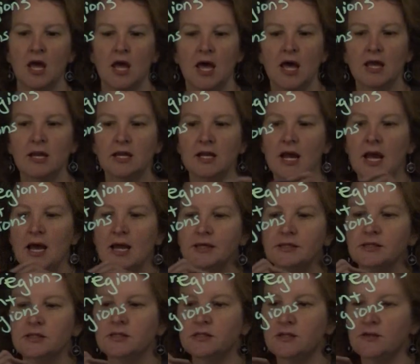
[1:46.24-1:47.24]
And it
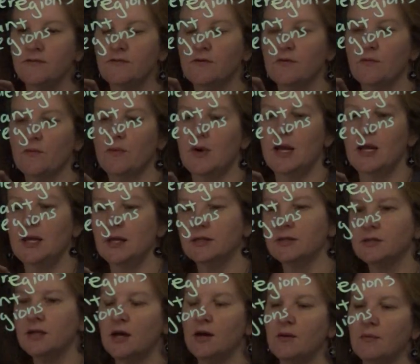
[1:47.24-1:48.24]
acts in different
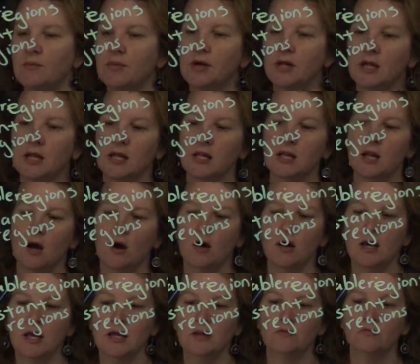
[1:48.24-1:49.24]
ways, but in
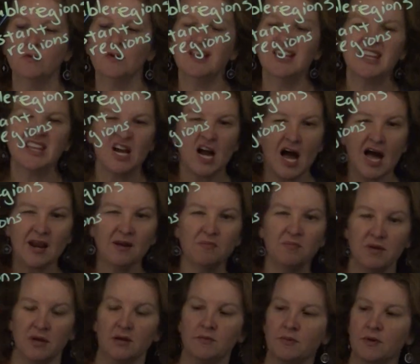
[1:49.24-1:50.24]
really the kind of
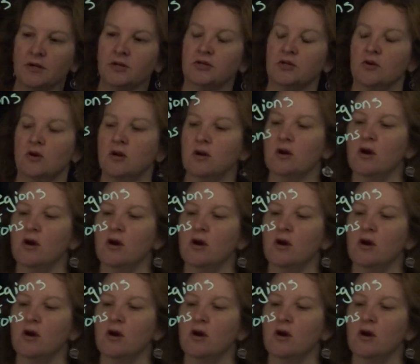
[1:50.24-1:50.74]
big picture on